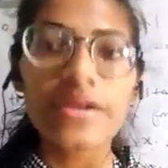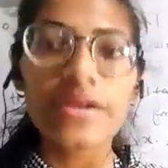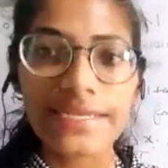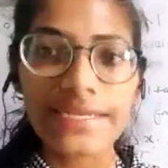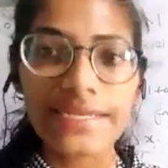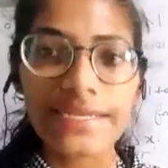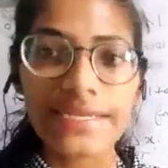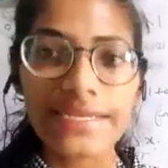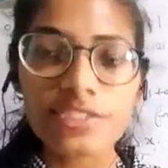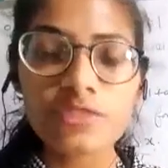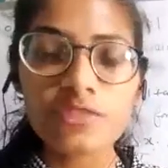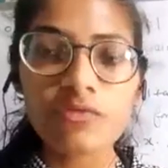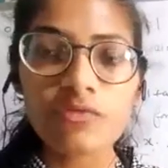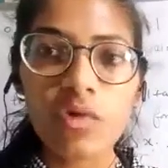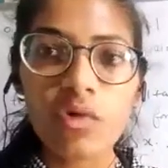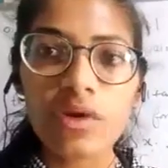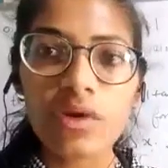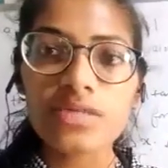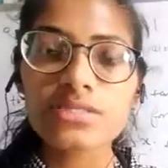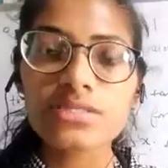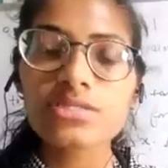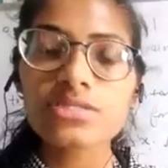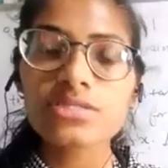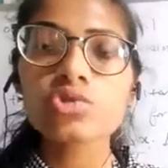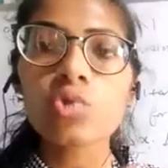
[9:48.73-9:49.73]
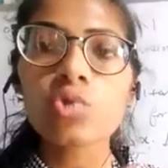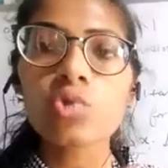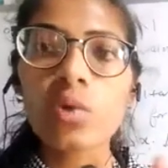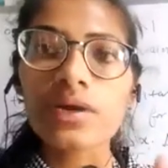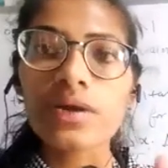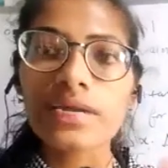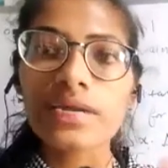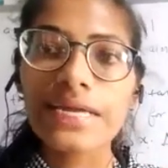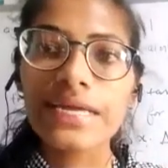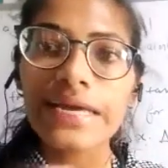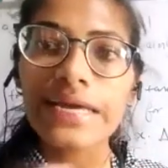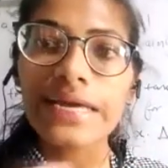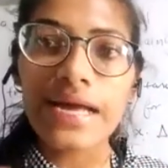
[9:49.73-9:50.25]
is for us
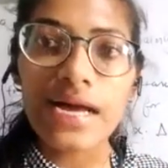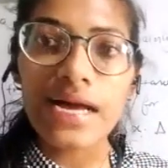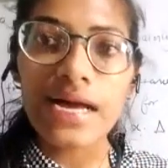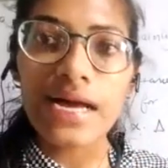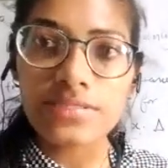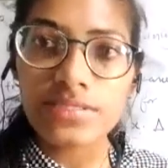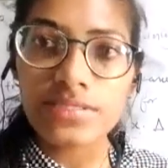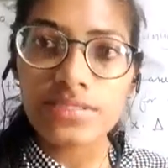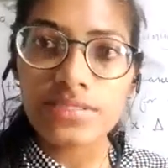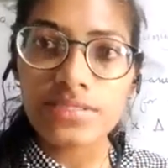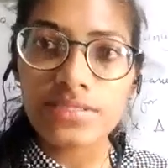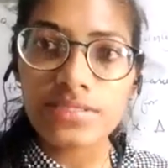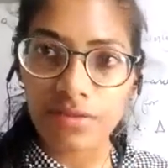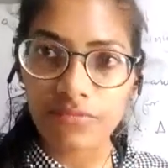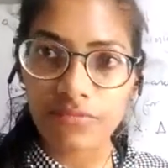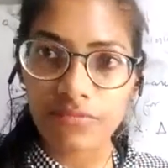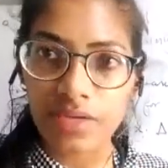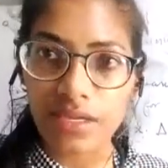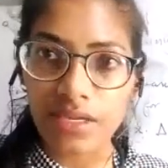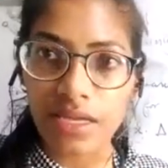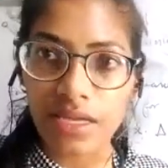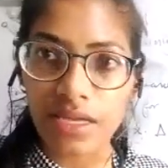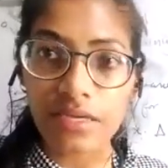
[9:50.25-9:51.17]
totally insignificant.